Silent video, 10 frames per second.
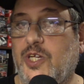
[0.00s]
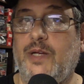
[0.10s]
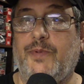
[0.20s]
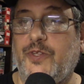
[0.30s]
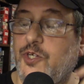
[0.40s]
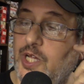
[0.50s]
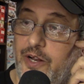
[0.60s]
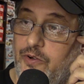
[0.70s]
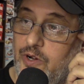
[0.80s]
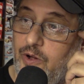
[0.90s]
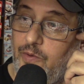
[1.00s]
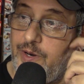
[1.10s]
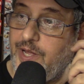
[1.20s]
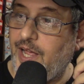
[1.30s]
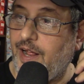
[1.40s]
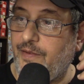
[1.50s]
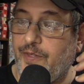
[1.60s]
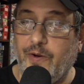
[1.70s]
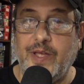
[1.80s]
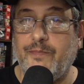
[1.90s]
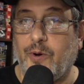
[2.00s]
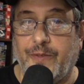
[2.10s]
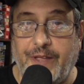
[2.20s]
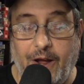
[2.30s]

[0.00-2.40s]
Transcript: keeping the channel going, and their input.